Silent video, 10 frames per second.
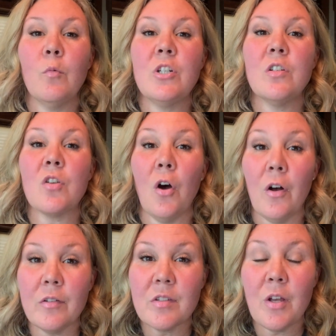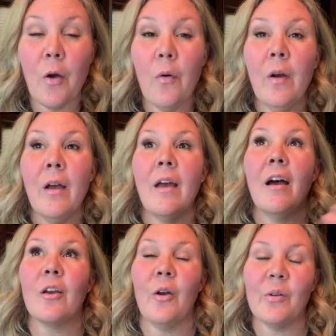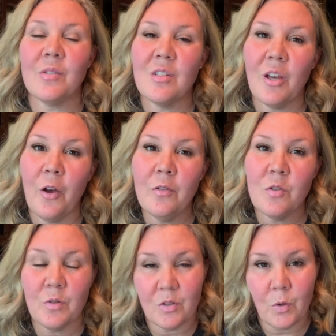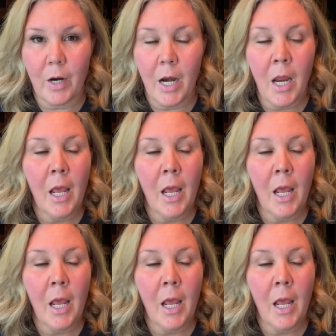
which is also a coast-to-coast resort.